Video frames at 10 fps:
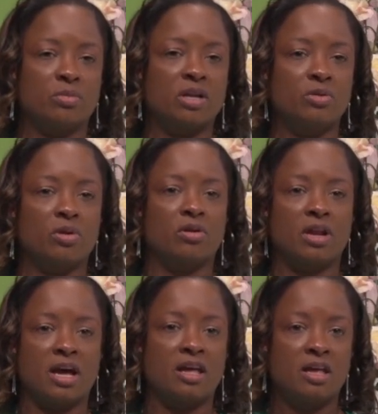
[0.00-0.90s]
My daughter and
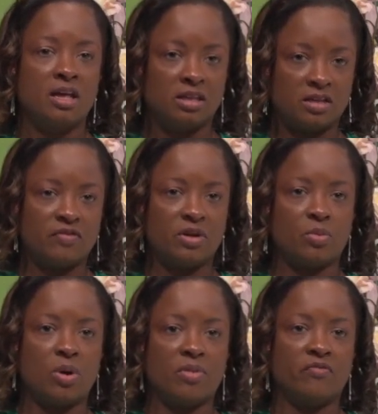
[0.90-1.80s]
I lived in a
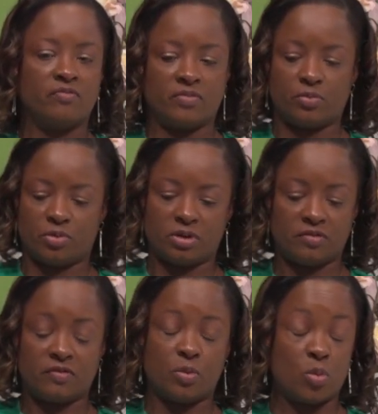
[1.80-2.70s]

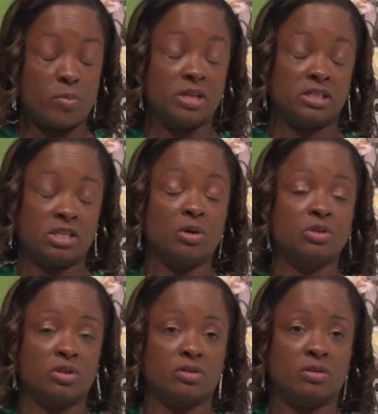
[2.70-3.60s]
women's
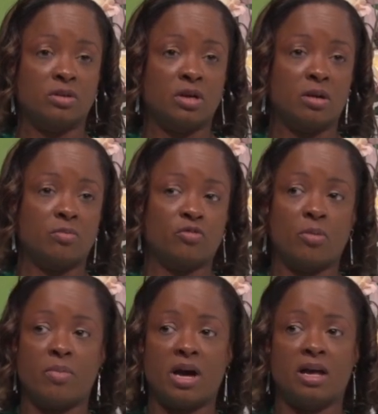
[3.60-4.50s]
shelter
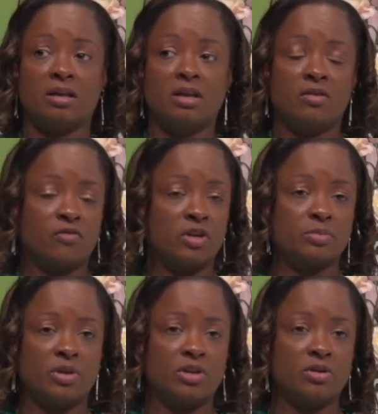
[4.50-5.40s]
from my
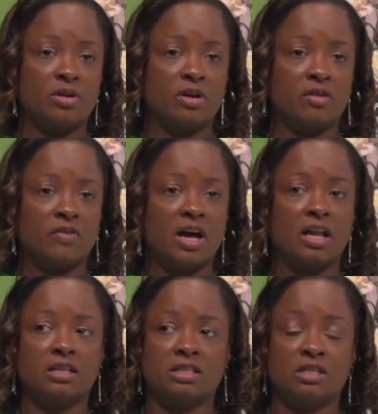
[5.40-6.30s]
freshman year of
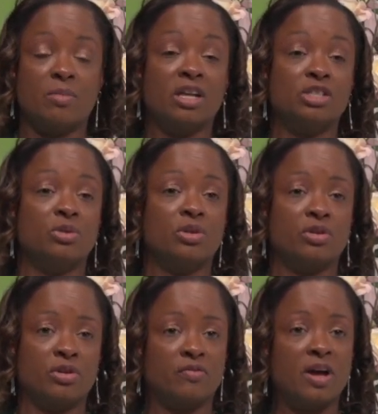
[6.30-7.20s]
college into my junior
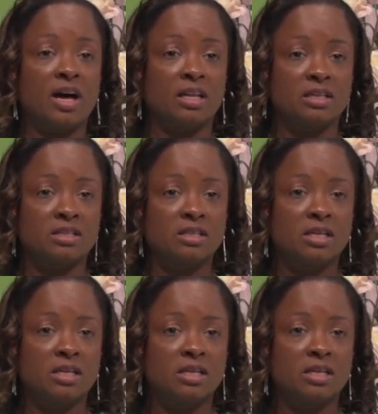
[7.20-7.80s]
year of college.